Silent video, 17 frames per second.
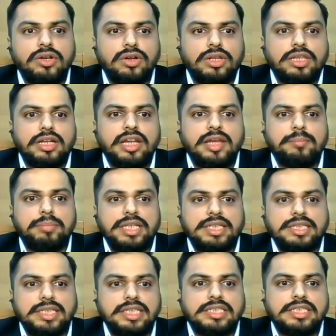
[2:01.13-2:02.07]
the
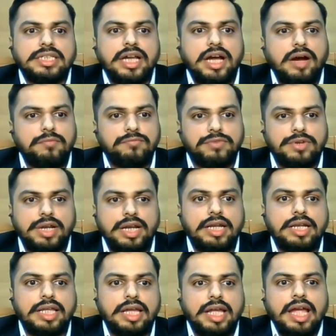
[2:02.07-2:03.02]
depreciation
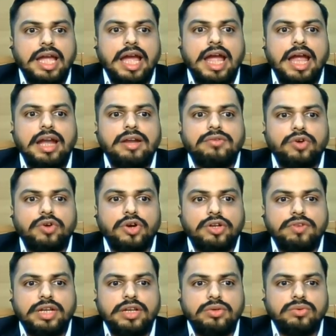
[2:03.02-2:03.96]
upfront, and
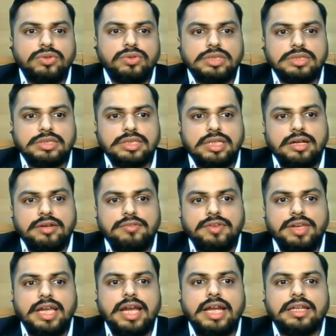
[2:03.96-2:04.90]
what we do is
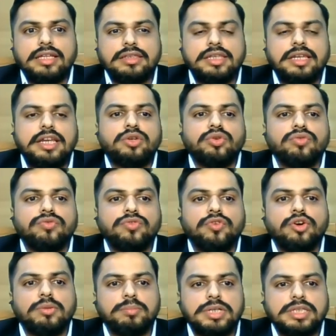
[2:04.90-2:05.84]
we get a 3 to
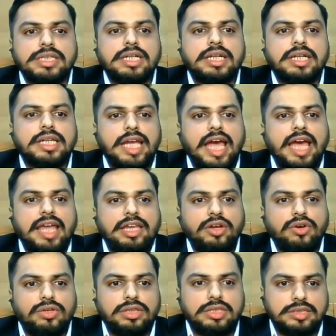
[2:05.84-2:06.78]
4% carry
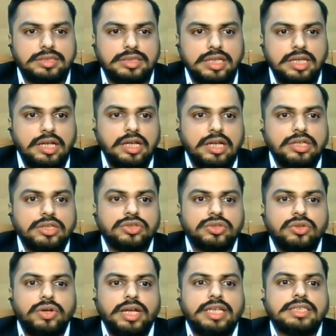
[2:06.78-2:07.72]
on this.
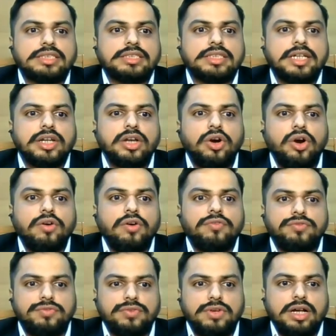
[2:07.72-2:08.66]
So instead of
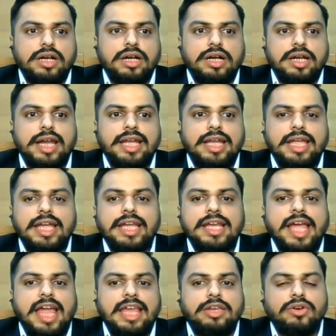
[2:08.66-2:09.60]
getting
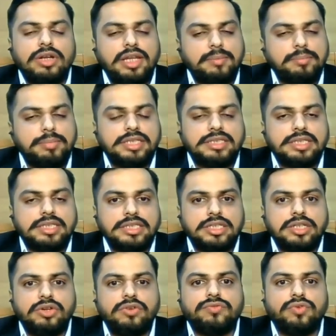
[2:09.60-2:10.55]
an annual
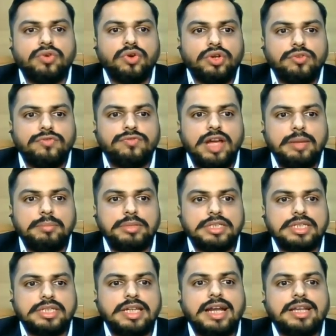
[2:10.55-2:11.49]
depreciation of 4 to
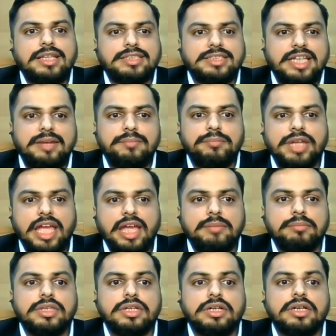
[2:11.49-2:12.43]
5%, at the same
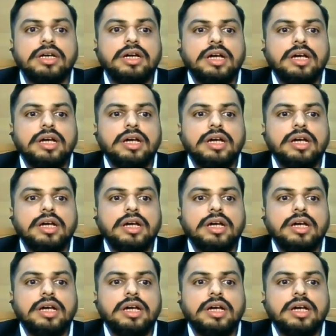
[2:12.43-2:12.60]
time the